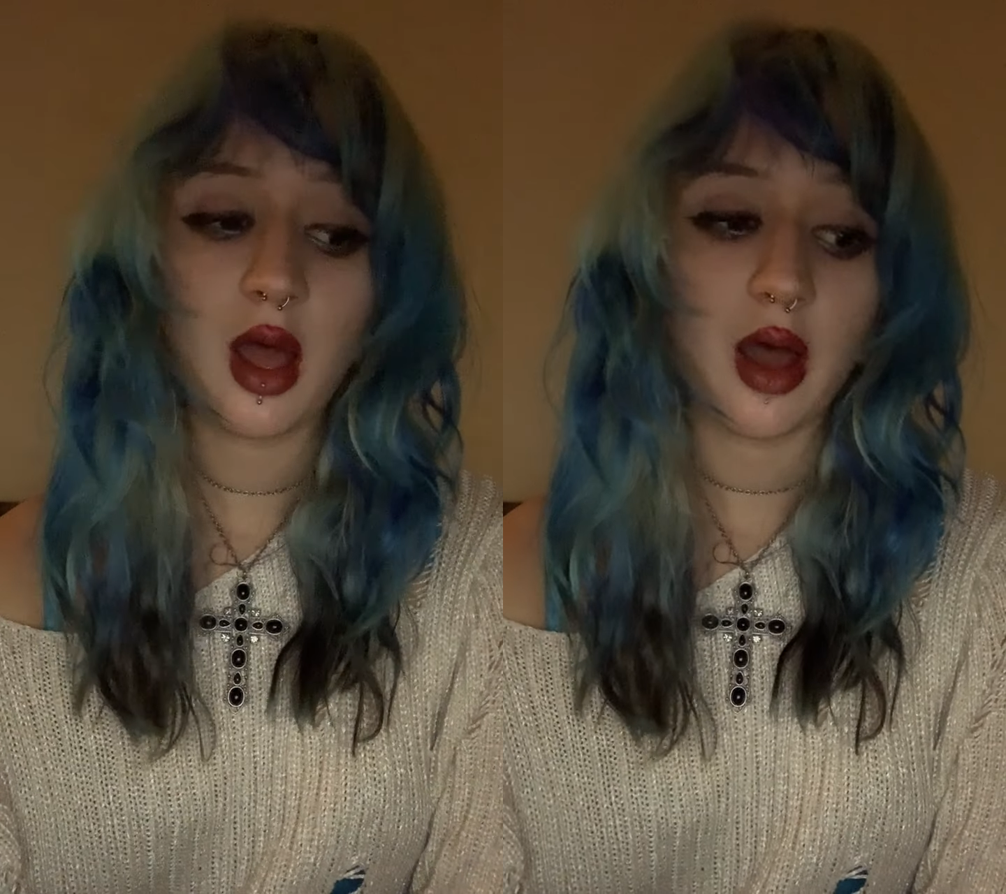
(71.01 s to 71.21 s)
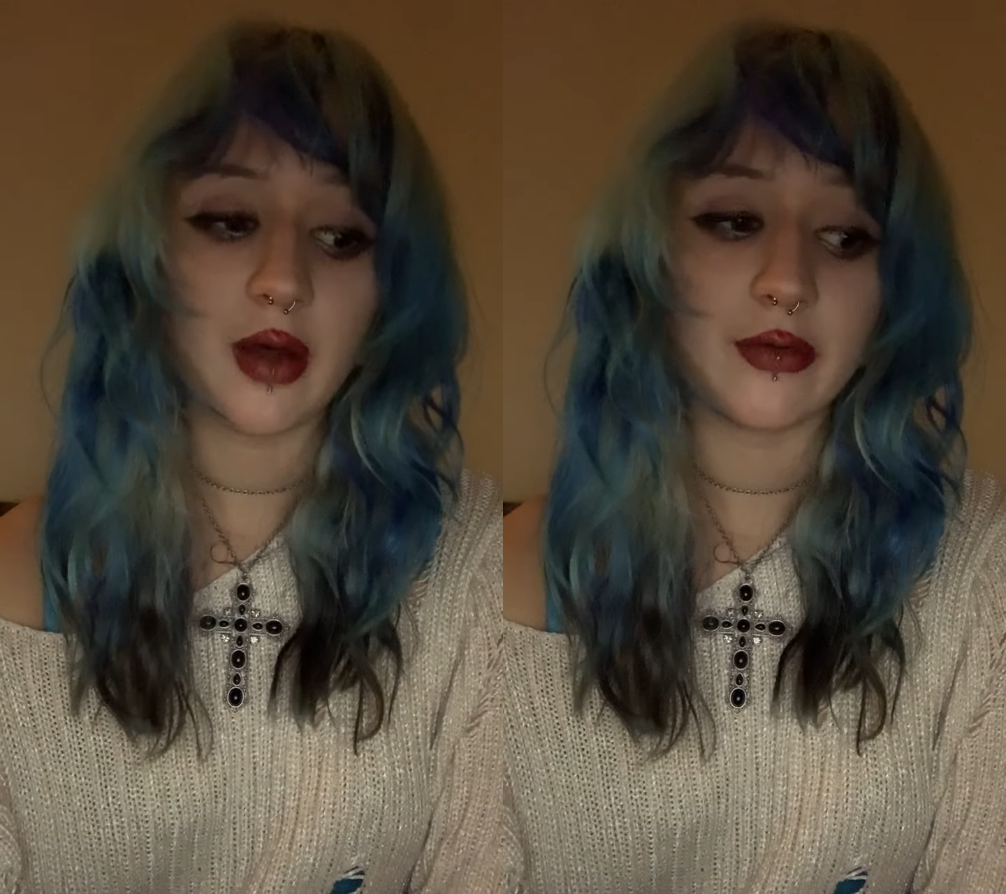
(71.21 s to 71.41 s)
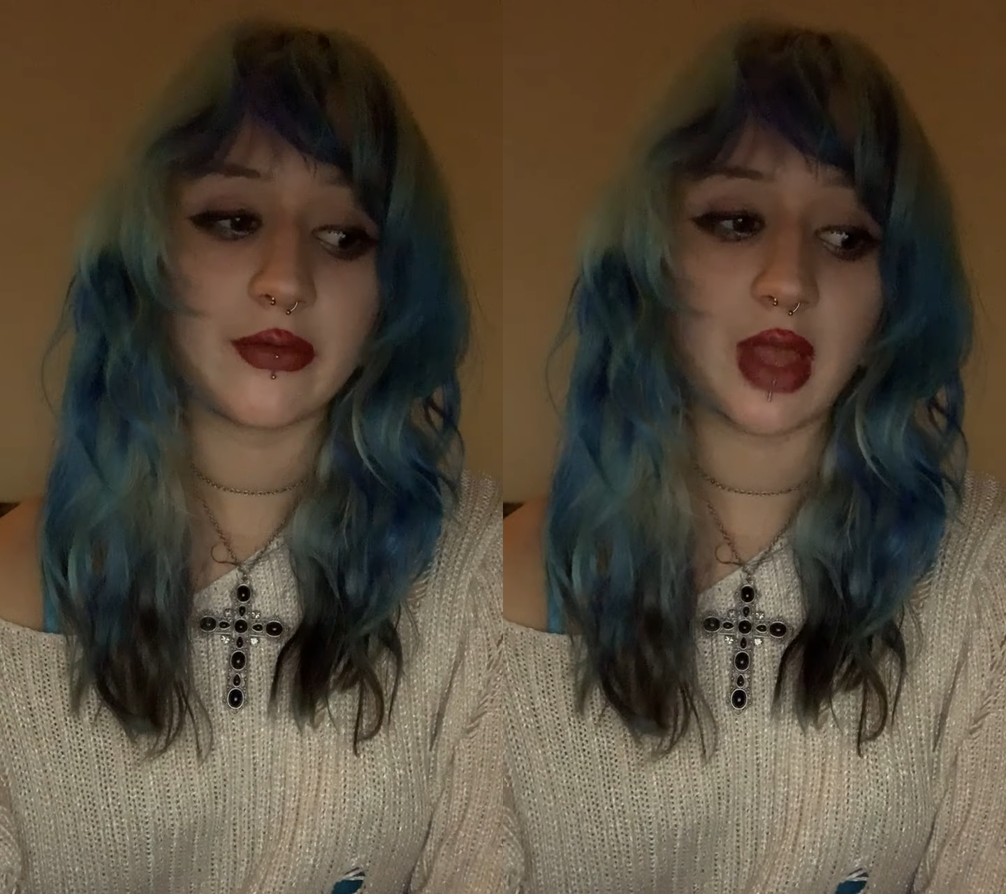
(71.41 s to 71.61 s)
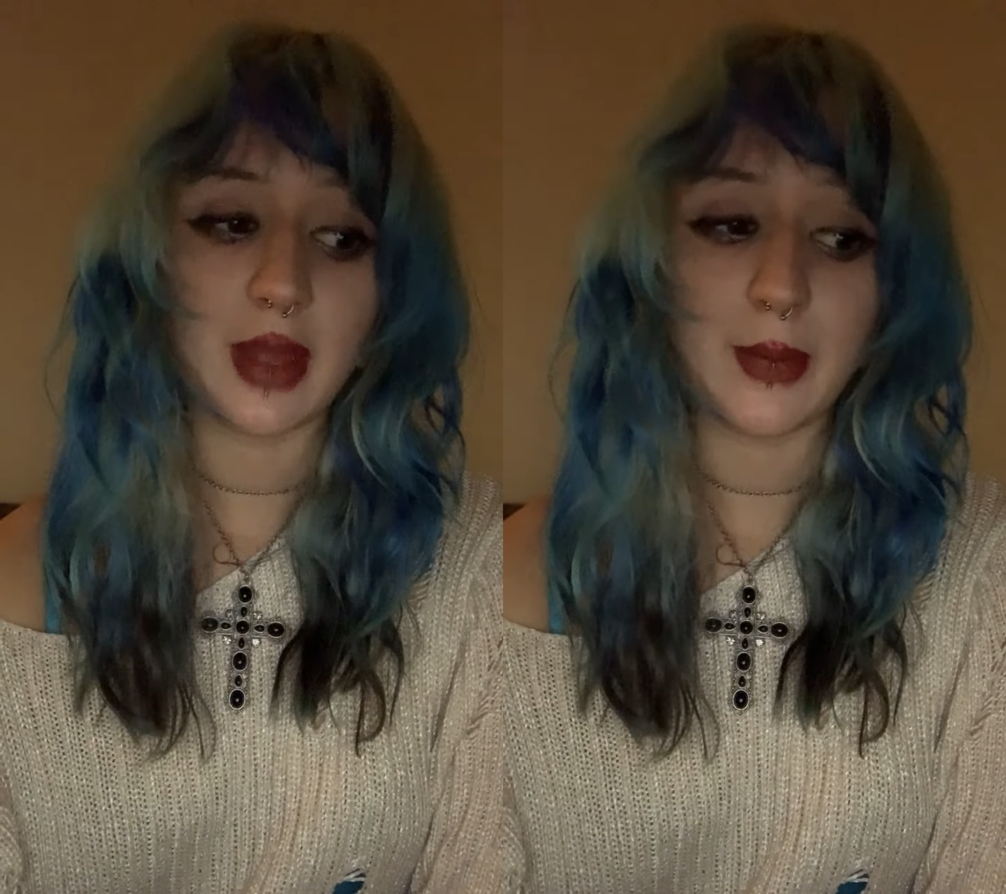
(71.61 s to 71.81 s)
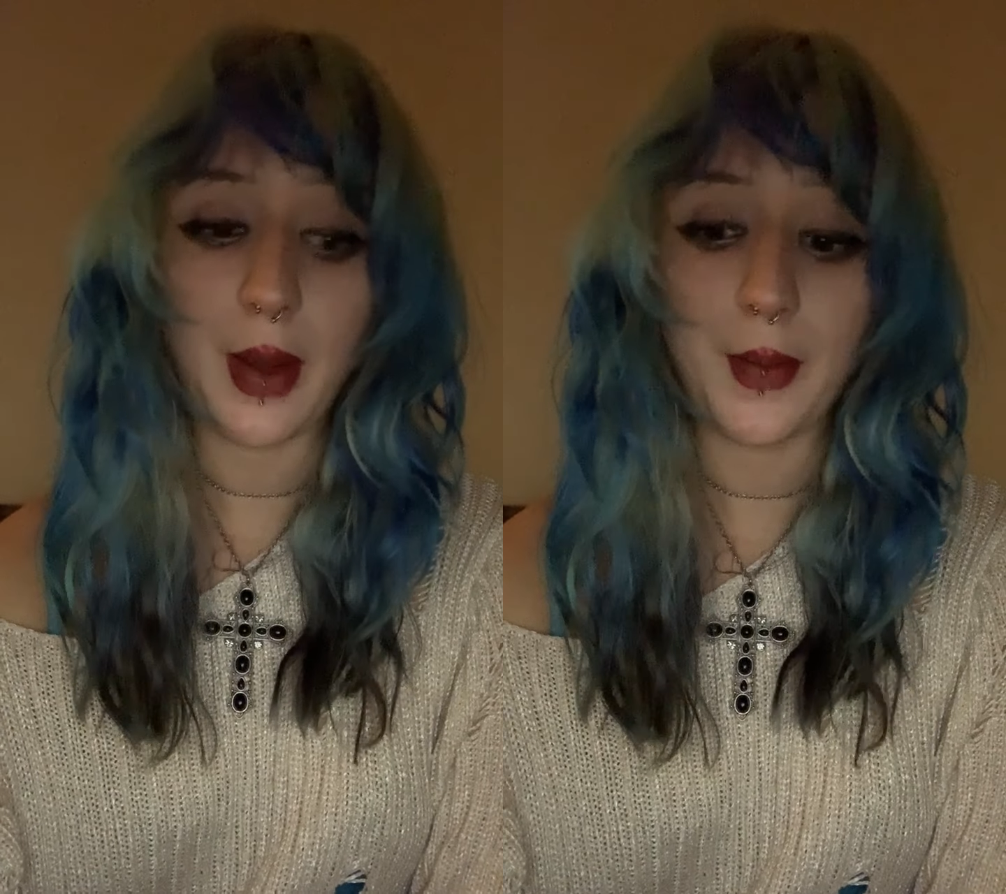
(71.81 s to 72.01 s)
of a
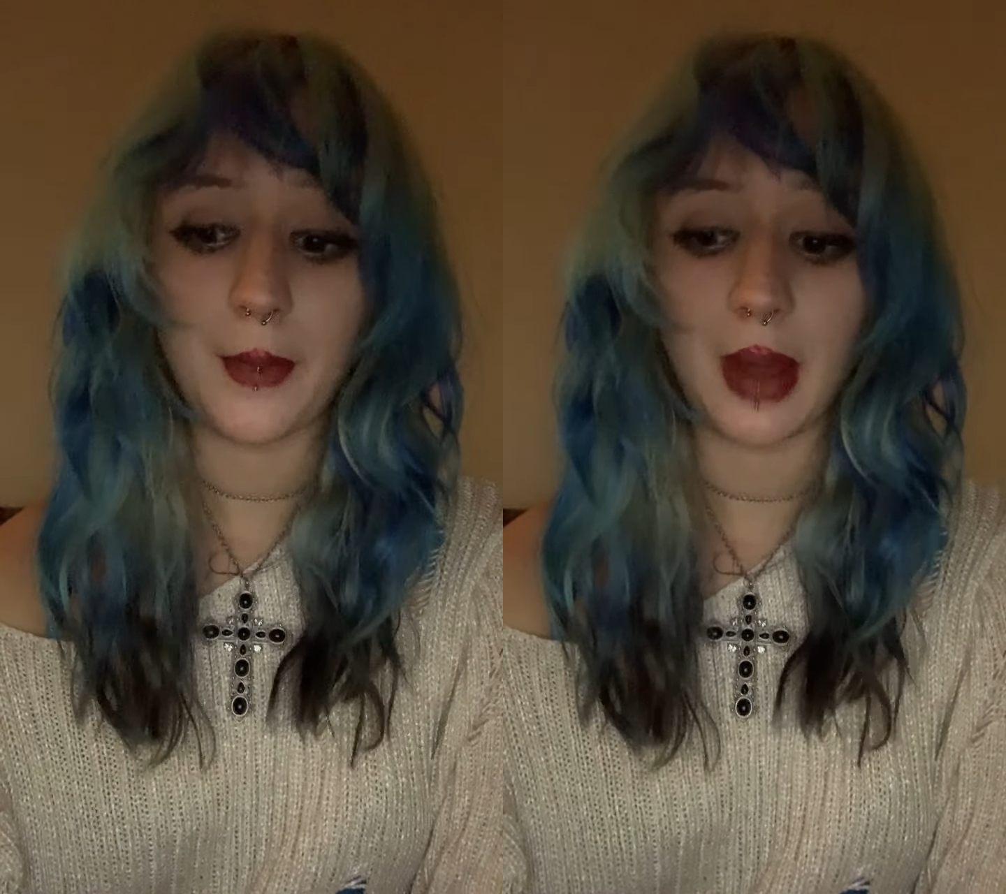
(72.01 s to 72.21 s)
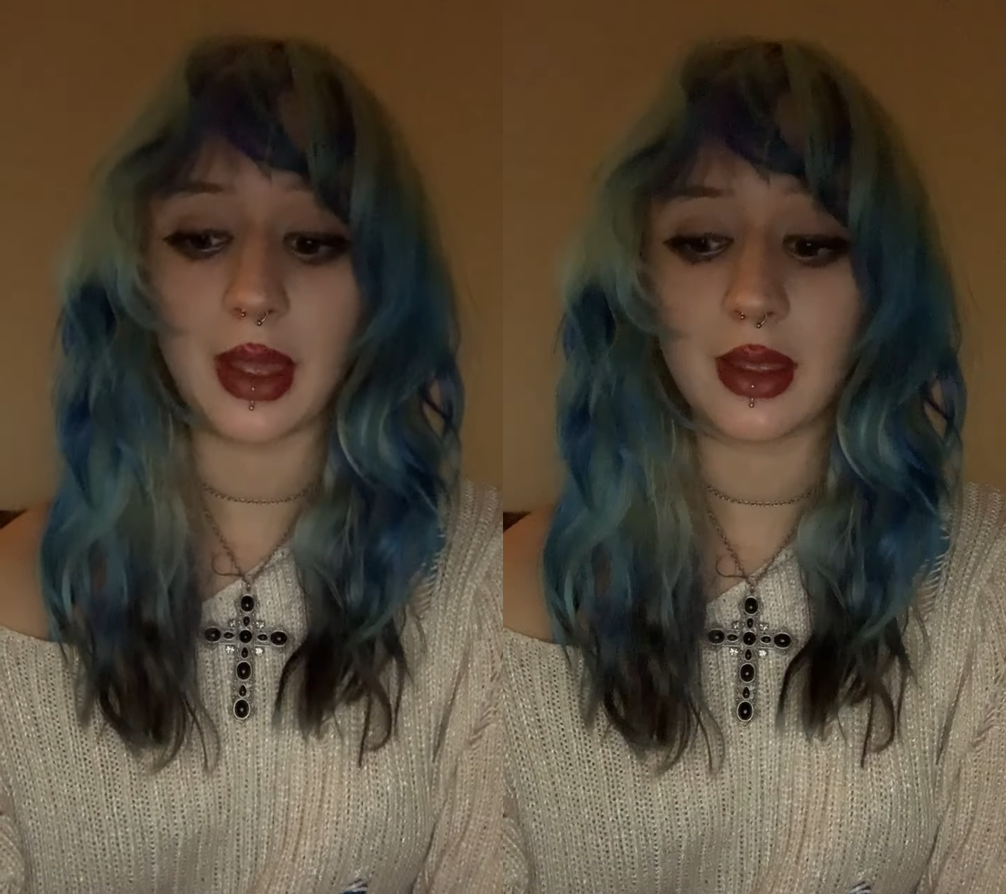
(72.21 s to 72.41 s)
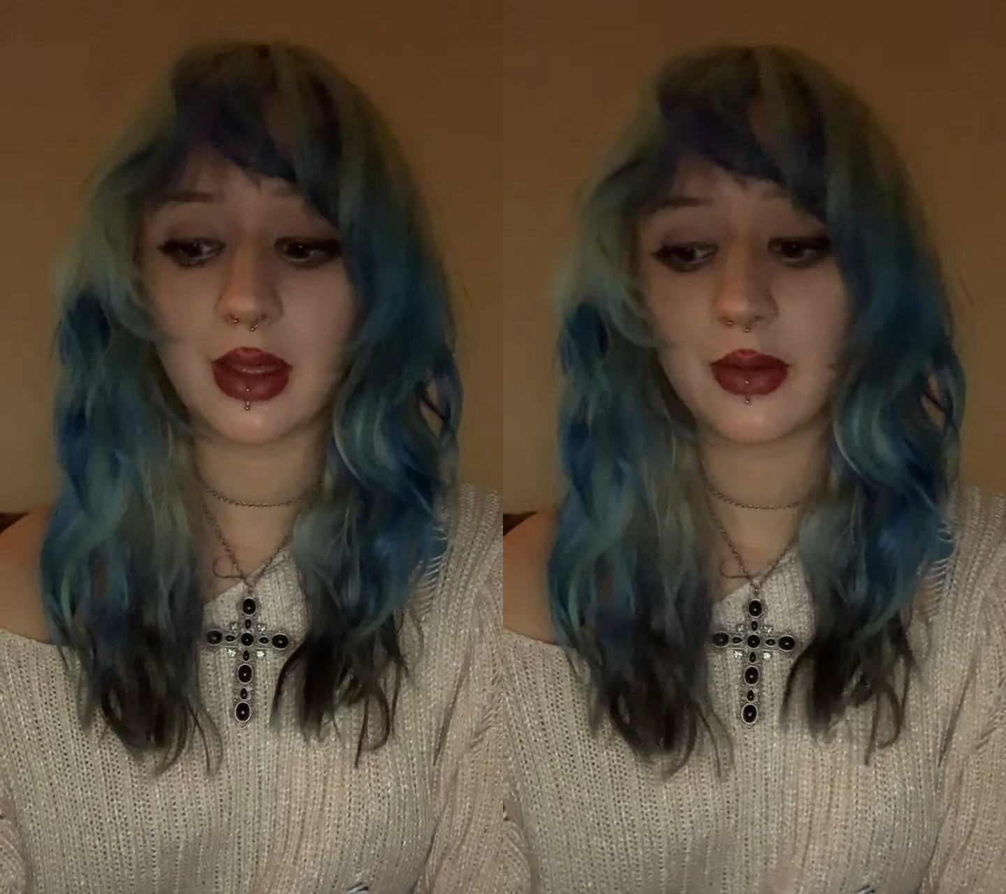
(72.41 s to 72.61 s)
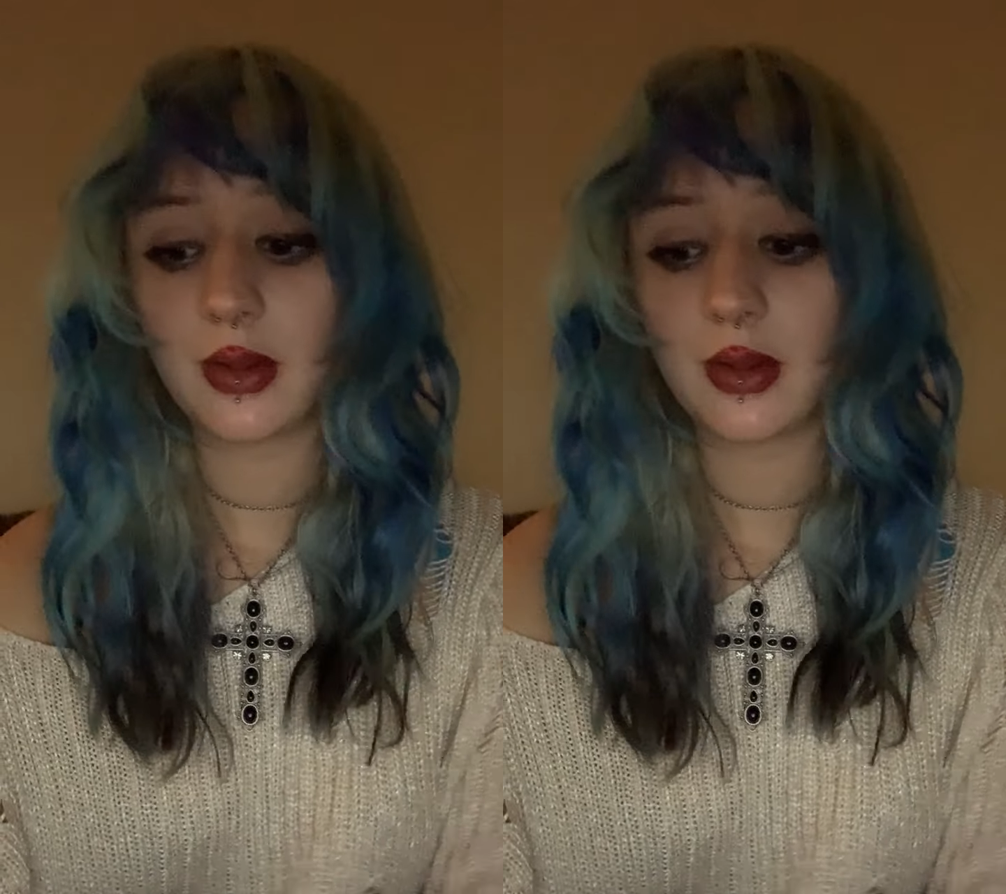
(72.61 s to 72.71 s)
mountain bike